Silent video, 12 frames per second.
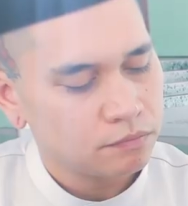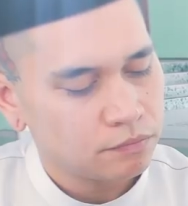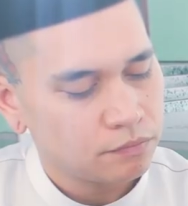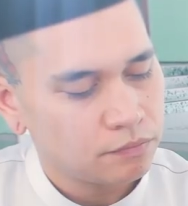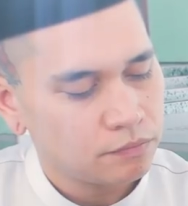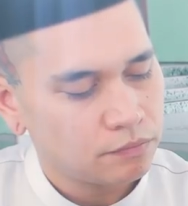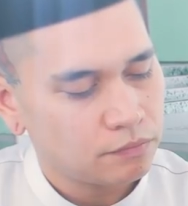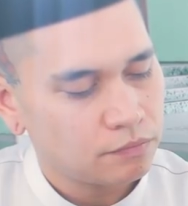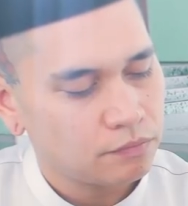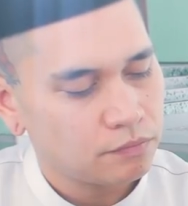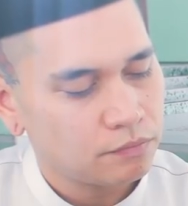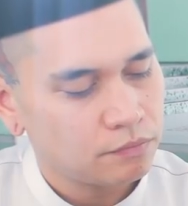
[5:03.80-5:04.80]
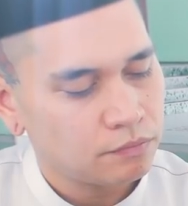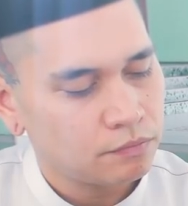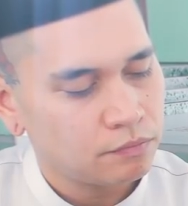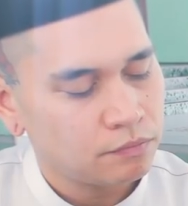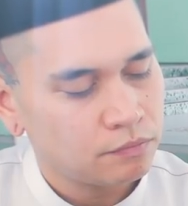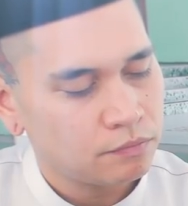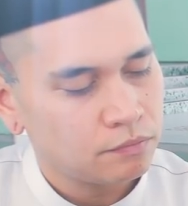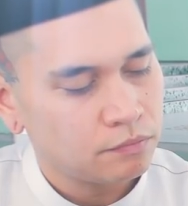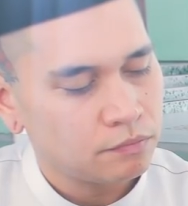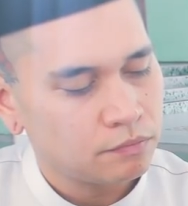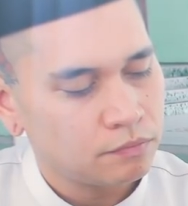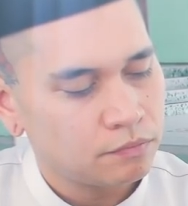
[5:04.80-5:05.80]

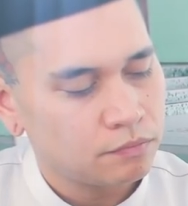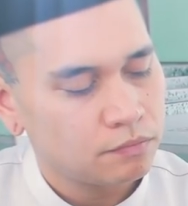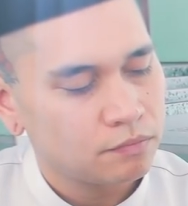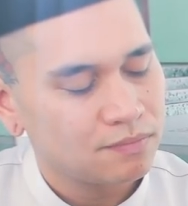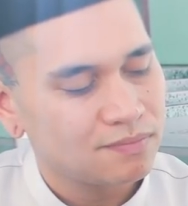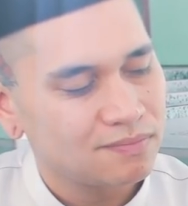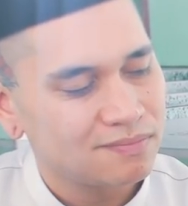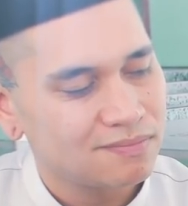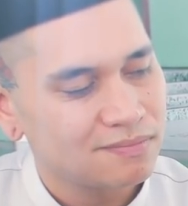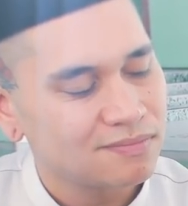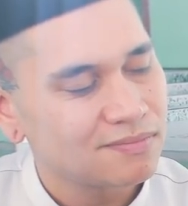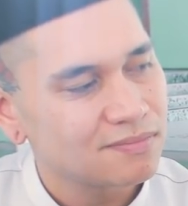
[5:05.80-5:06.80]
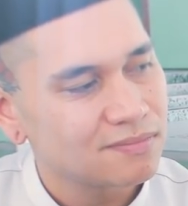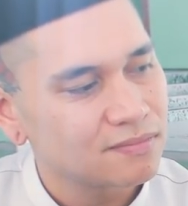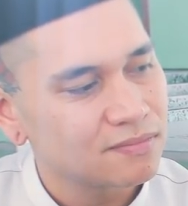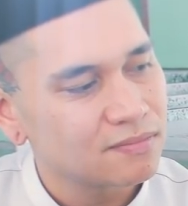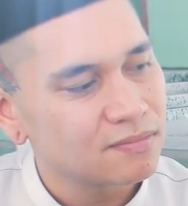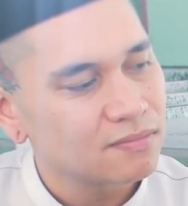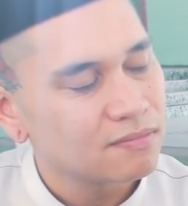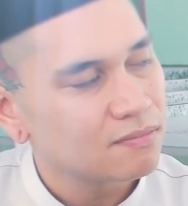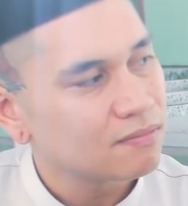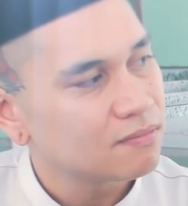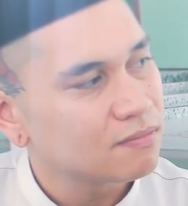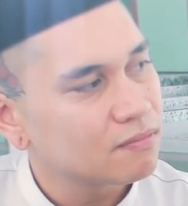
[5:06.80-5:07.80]

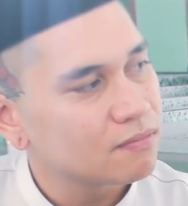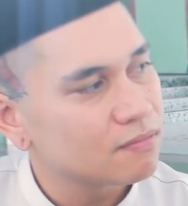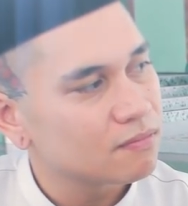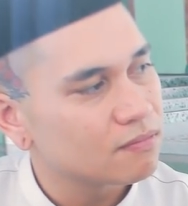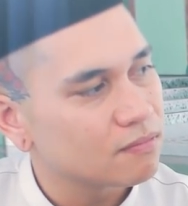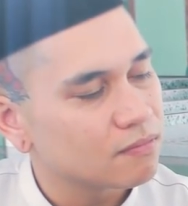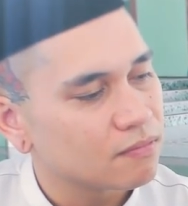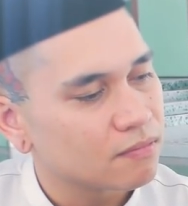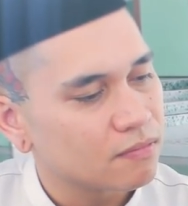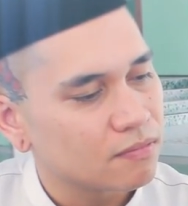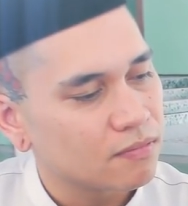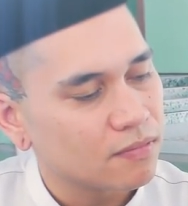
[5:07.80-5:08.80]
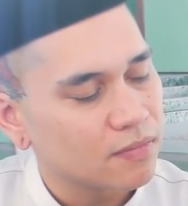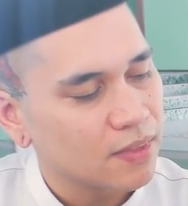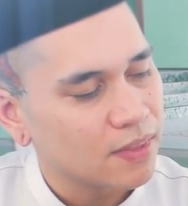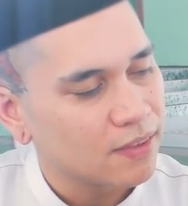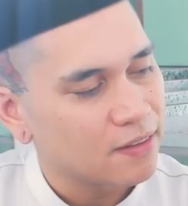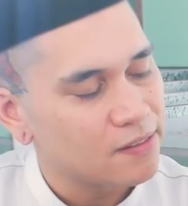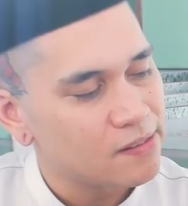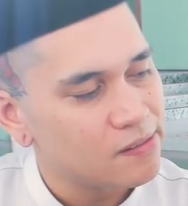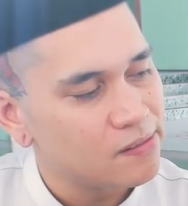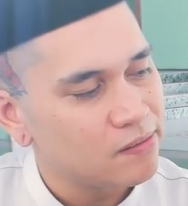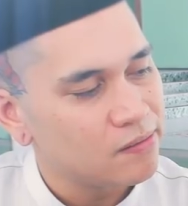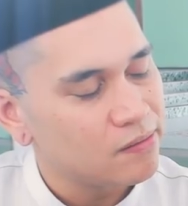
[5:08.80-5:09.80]

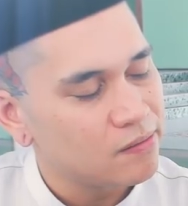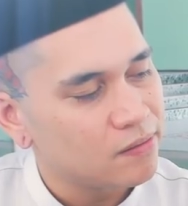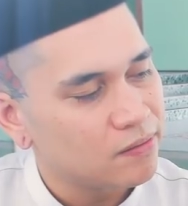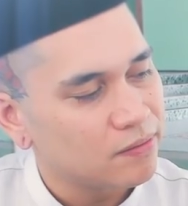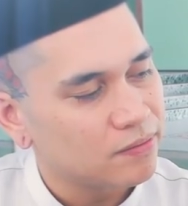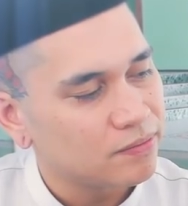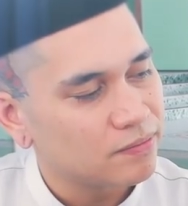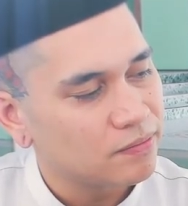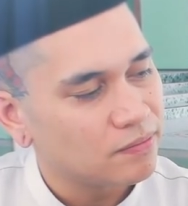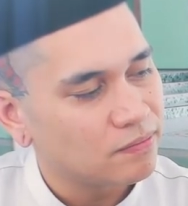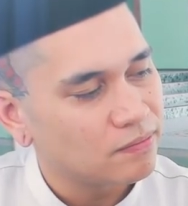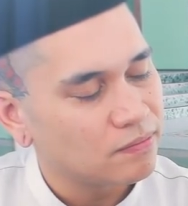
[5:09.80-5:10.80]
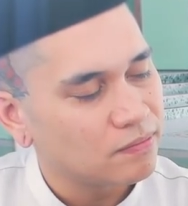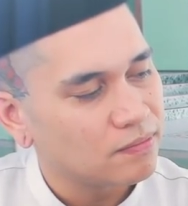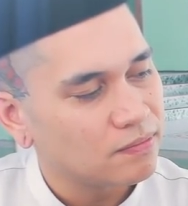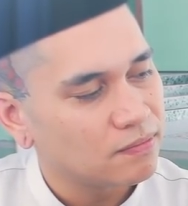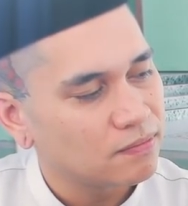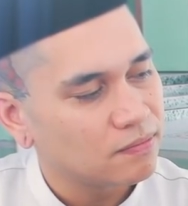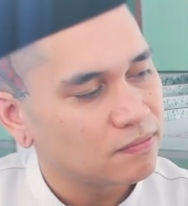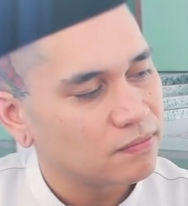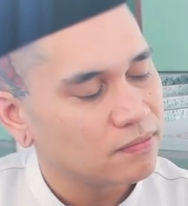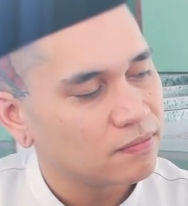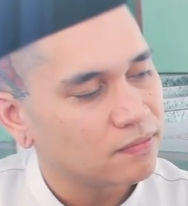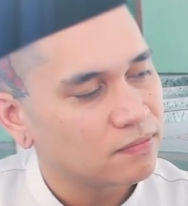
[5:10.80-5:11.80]
The person shown says nothing.